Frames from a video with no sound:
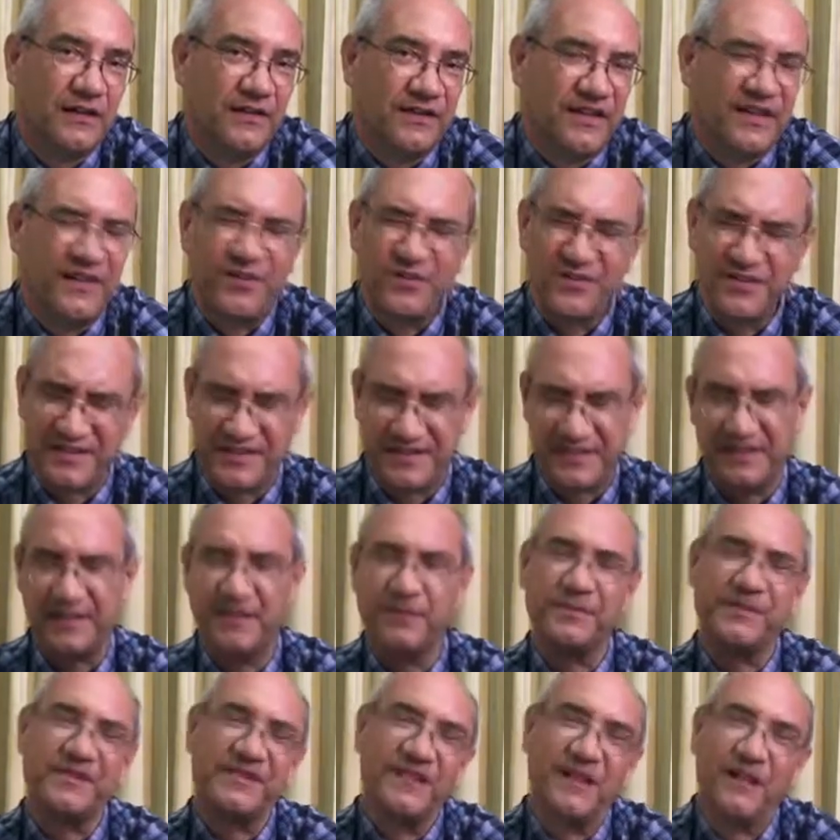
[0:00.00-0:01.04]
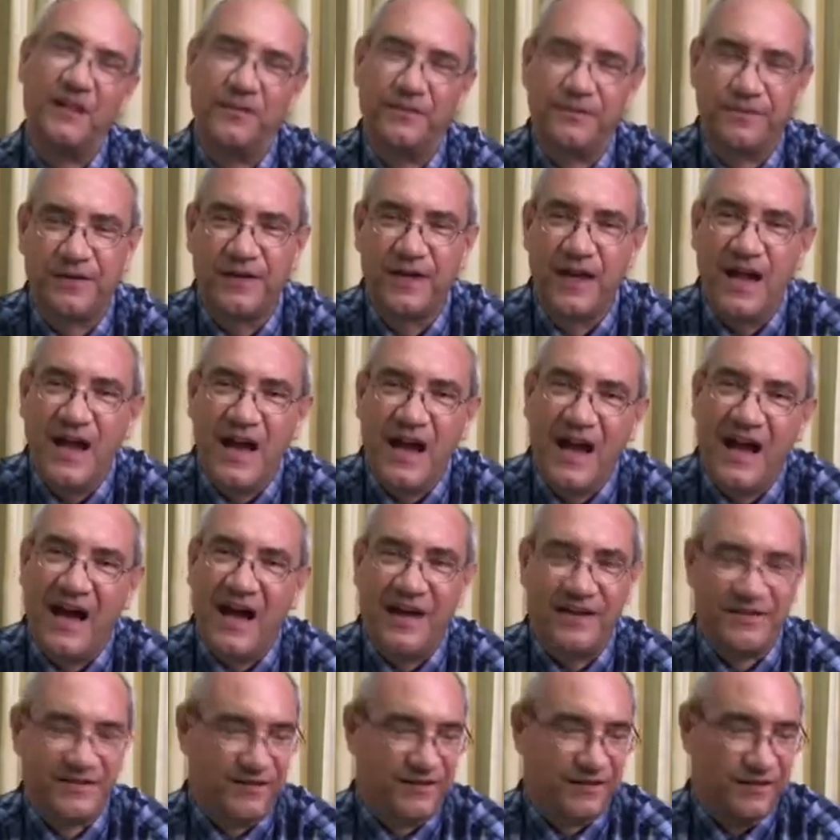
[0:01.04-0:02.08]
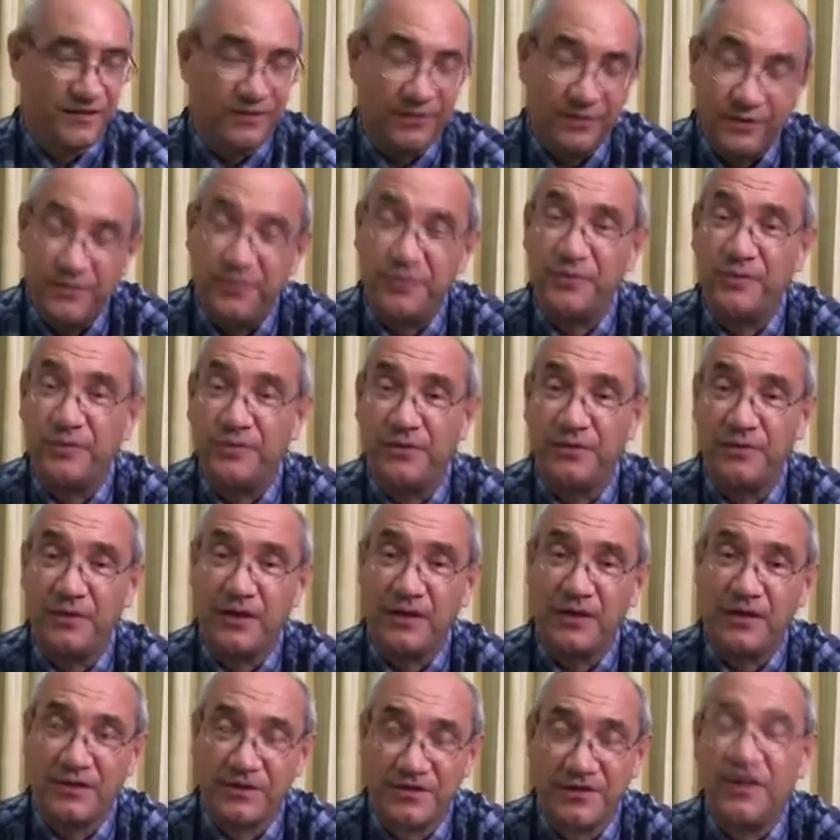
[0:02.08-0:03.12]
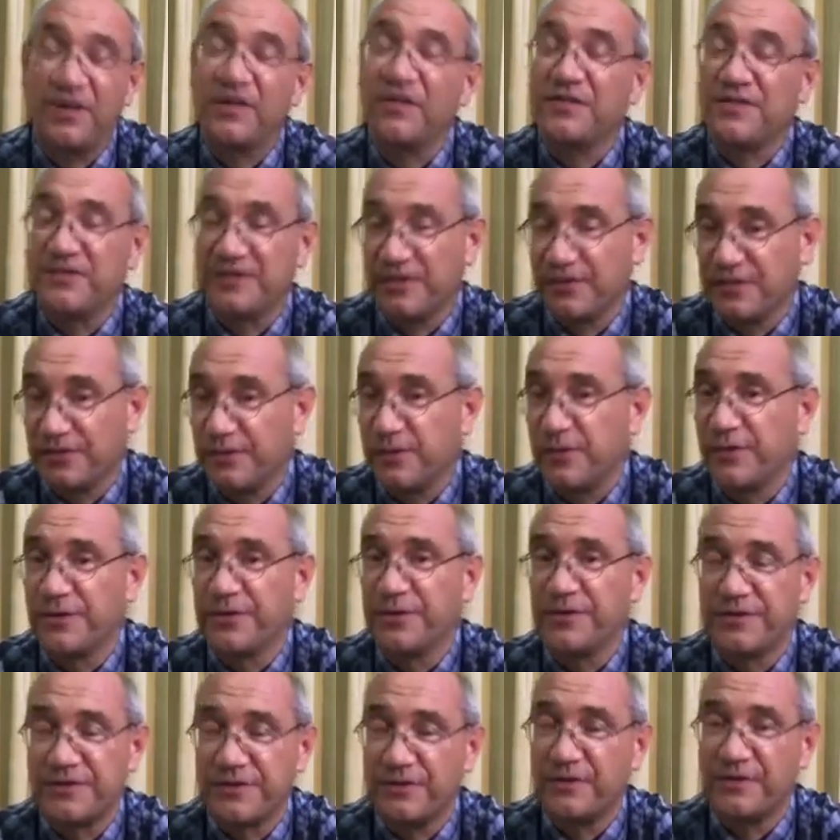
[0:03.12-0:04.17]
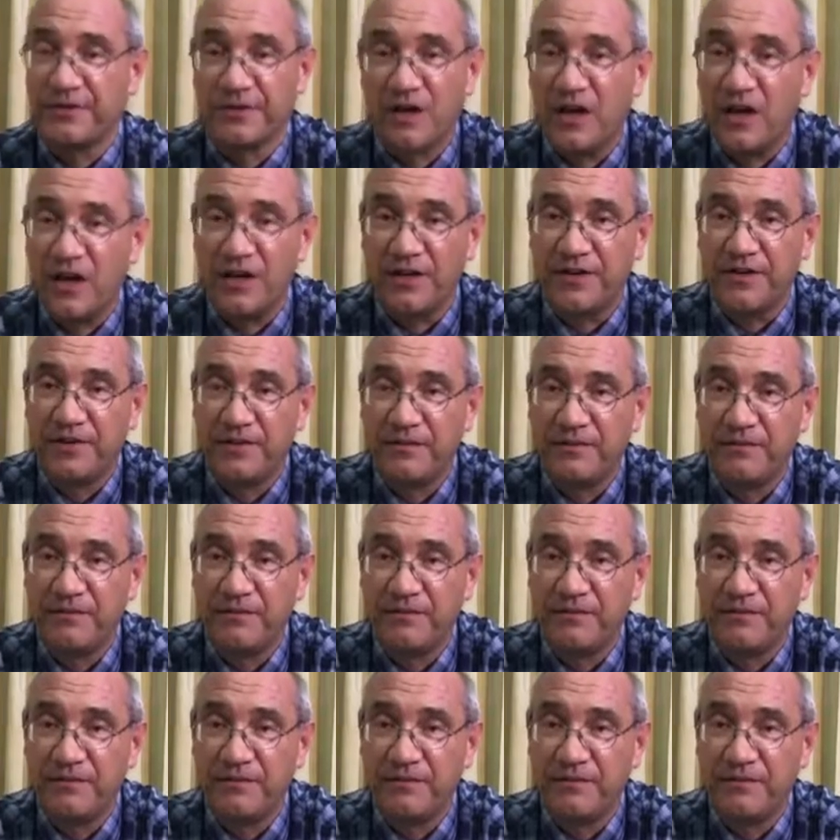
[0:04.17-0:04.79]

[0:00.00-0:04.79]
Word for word: They don't see themselves as true sons and daughters of God.